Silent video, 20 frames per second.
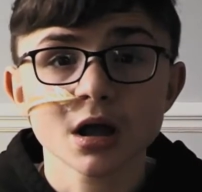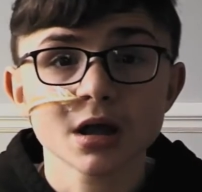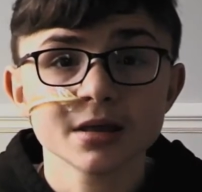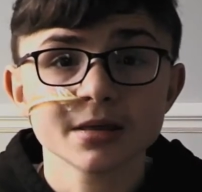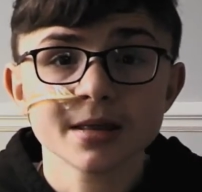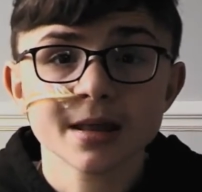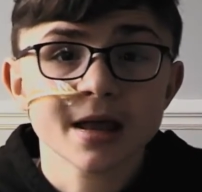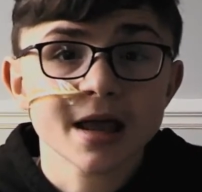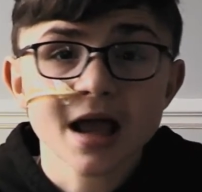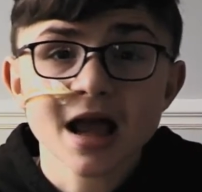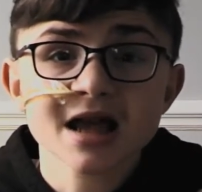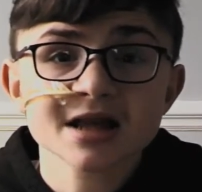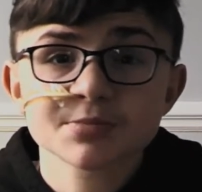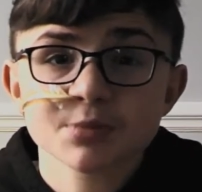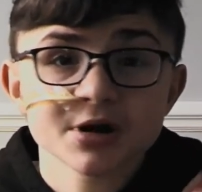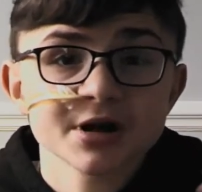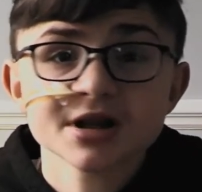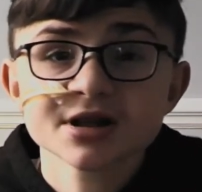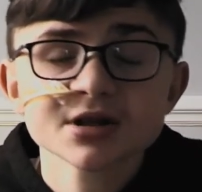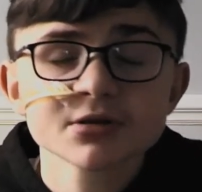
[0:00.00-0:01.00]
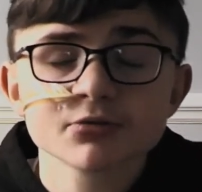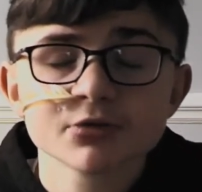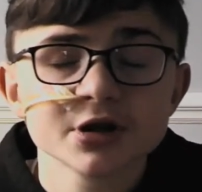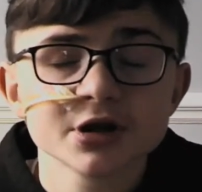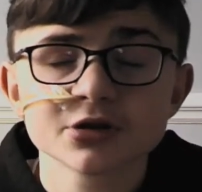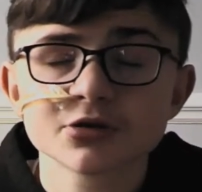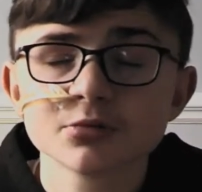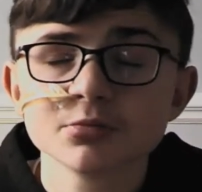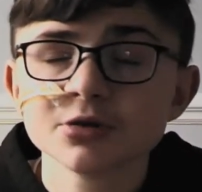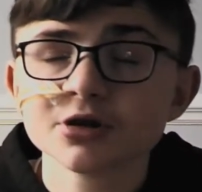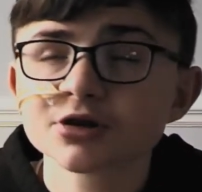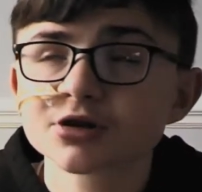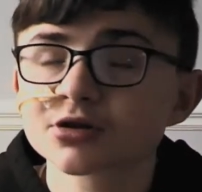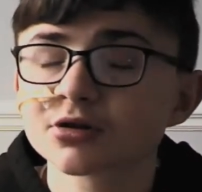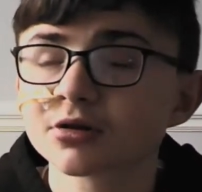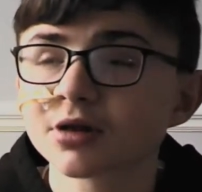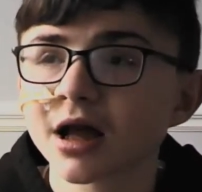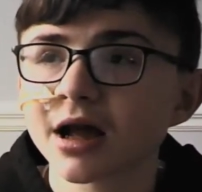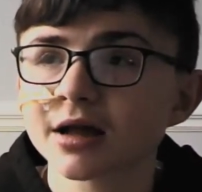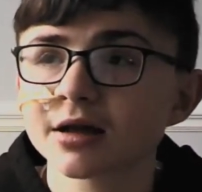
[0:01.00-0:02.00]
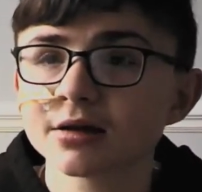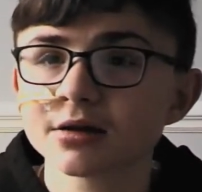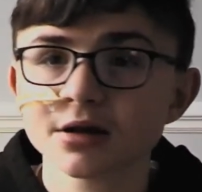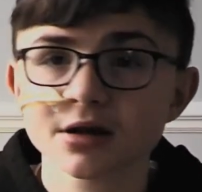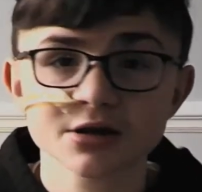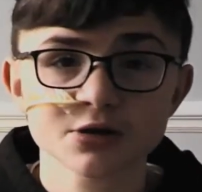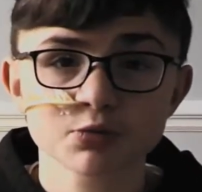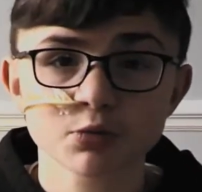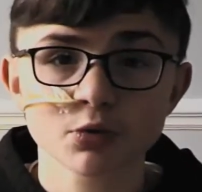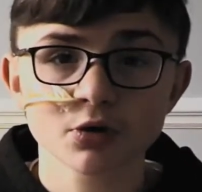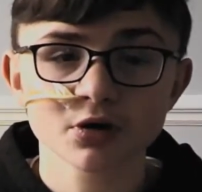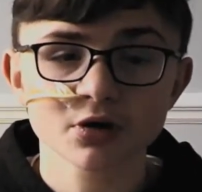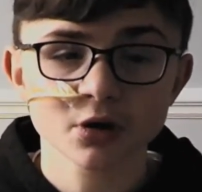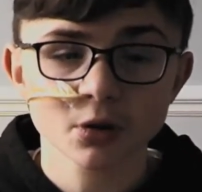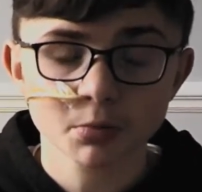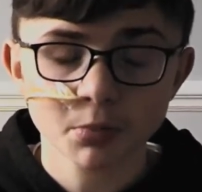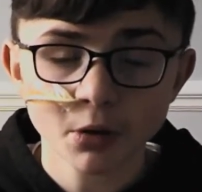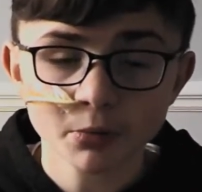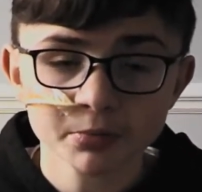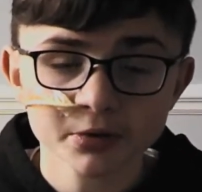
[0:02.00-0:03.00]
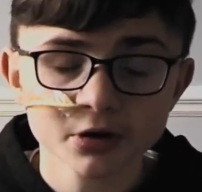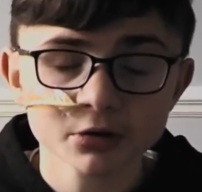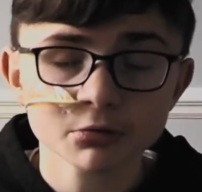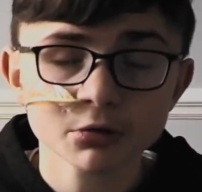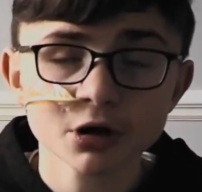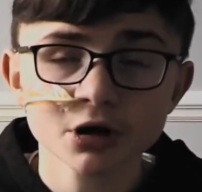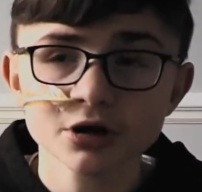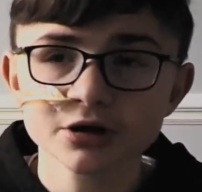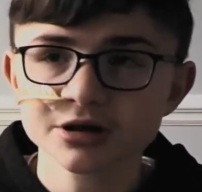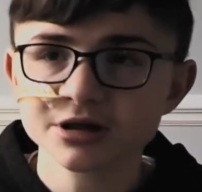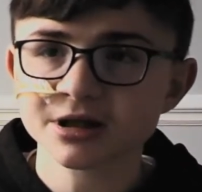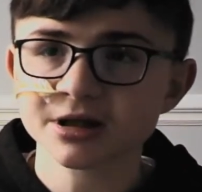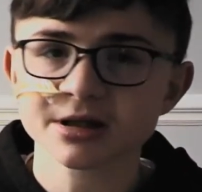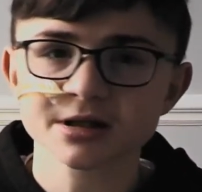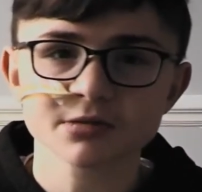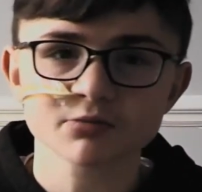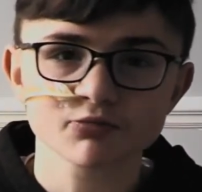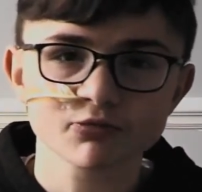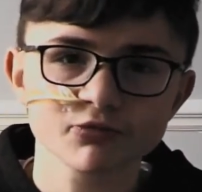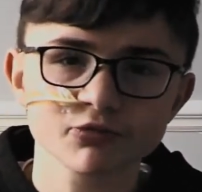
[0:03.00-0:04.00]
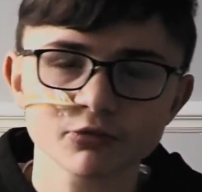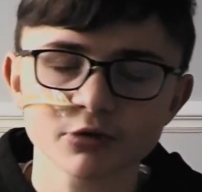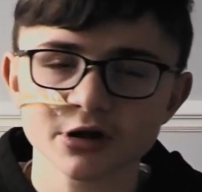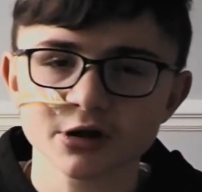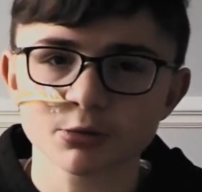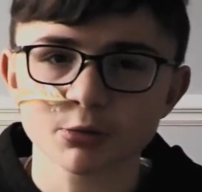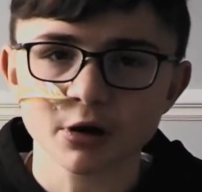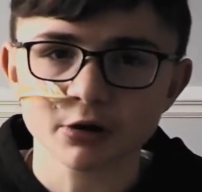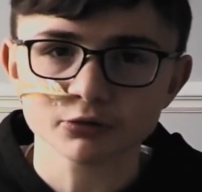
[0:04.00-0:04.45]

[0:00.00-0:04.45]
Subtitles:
Hairspray is a really good musical. Like, it's one of the popular ones. It's really well